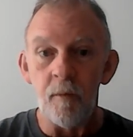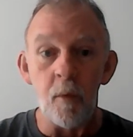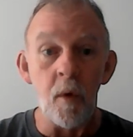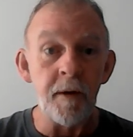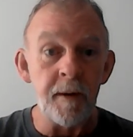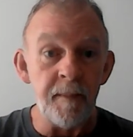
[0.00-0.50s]

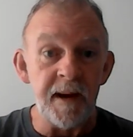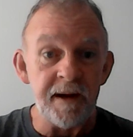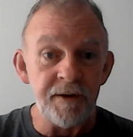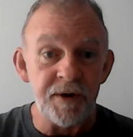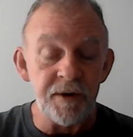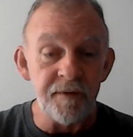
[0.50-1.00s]
want to
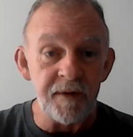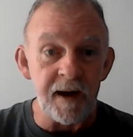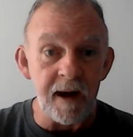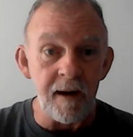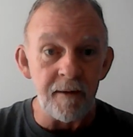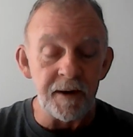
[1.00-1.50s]
be
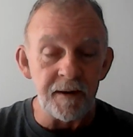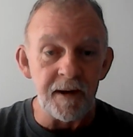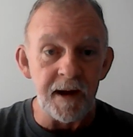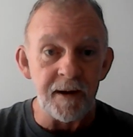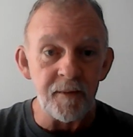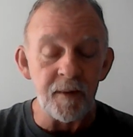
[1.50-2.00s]
juvenile
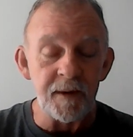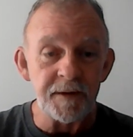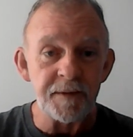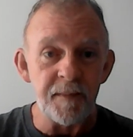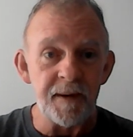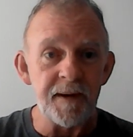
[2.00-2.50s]

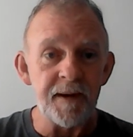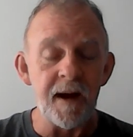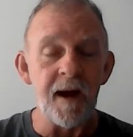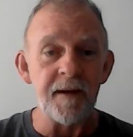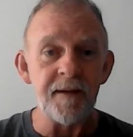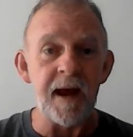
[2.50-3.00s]
delinquents, but
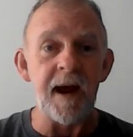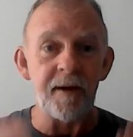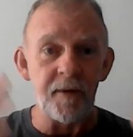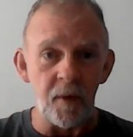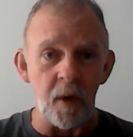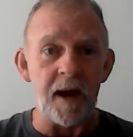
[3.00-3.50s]
not that
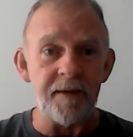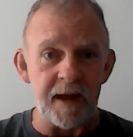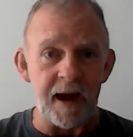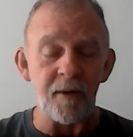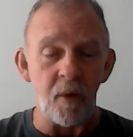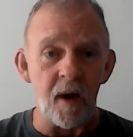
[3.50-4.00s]
quite
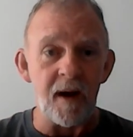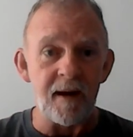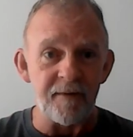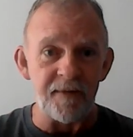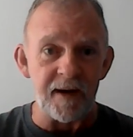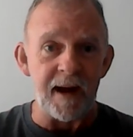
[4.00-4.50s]
that
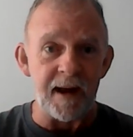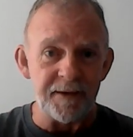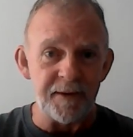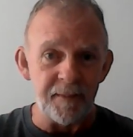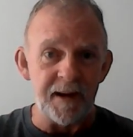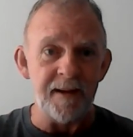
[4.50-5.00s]

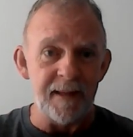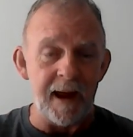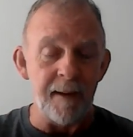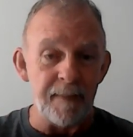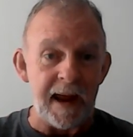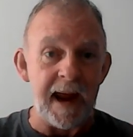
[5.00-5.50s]
qualified to be
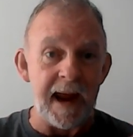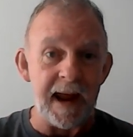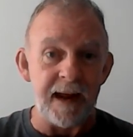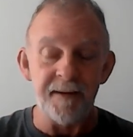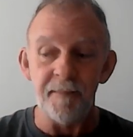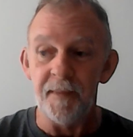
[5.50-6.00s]
that bad.
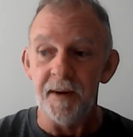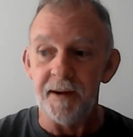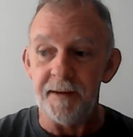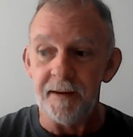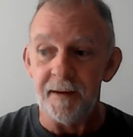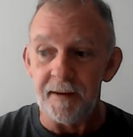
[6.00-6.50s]

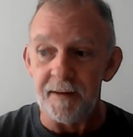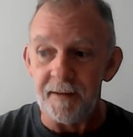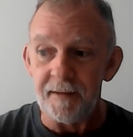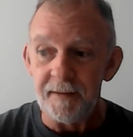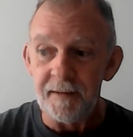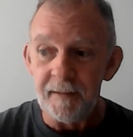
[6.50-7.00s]

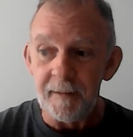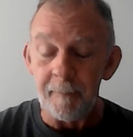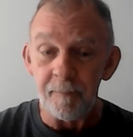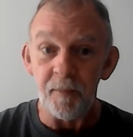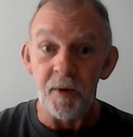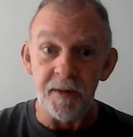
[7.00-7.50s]

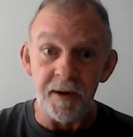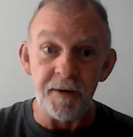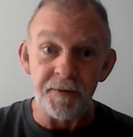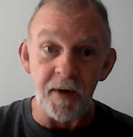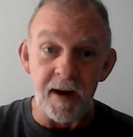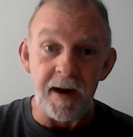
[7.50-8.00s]
But boy,
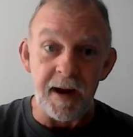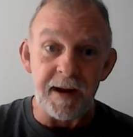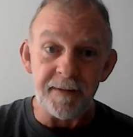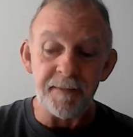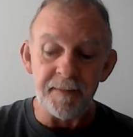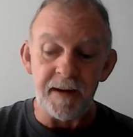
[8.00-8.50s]
they're
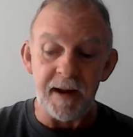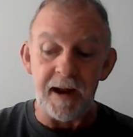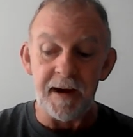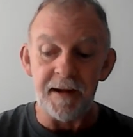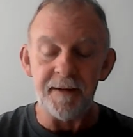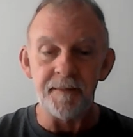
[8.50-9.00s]
trying
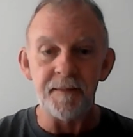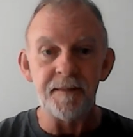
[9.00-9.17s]
at it,